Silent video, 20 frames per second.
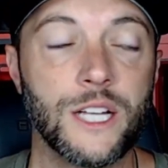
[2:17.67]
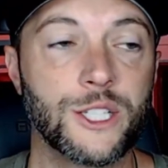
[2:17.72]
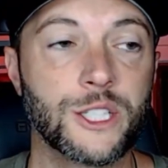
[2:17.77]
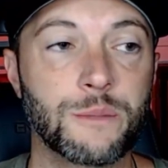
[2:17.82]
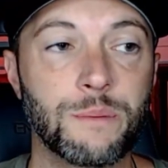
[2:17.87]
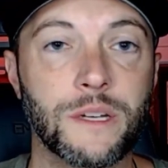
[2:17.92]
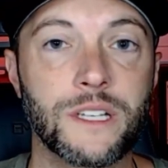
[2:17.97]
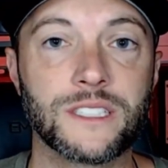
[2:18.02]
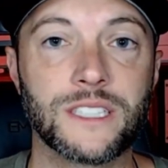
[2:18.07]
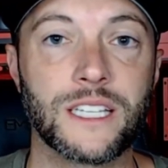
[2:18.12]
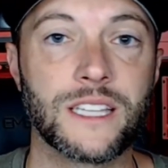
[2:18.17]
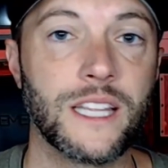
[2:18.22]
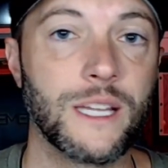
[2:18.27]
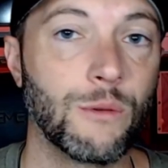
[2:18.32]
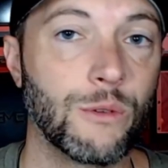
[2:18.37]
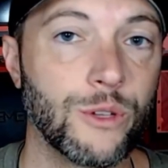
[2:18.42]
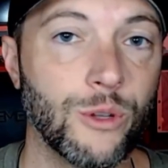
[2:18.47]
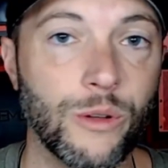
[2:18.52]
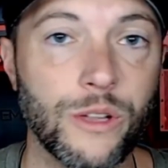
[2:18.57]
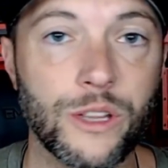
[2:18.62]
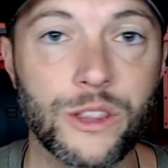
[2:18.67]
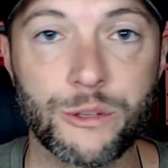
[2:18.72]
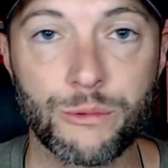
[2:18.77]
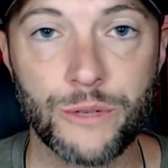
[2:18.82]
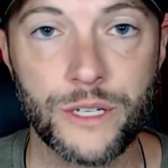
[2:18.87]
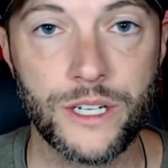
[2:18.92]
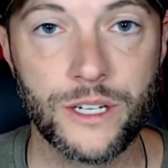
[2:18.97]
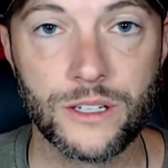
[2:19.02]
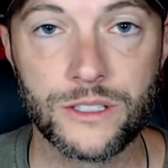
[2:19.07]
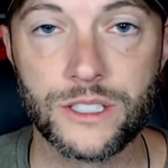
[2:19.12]
just because I think with only
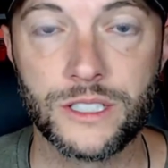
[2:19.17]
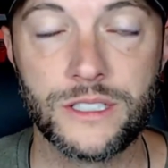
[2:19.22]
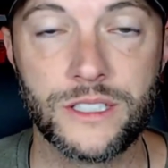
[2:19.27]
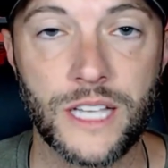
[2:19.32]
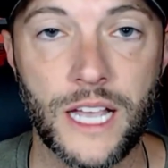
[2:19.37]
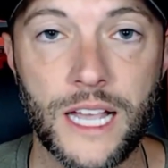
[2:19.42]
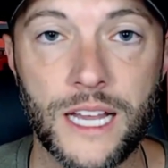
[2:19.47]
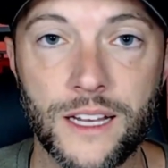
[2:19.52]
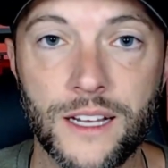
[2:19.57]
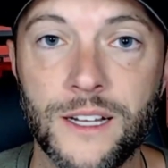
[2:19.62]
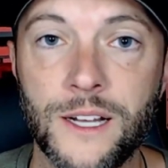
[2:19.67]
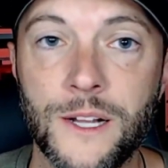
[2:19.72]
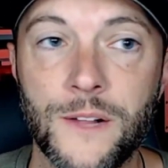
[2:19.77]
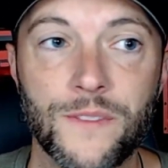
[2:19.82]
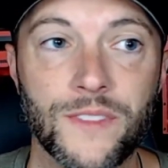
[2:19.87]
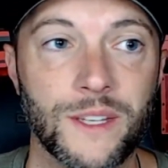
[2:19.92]
3 years of data,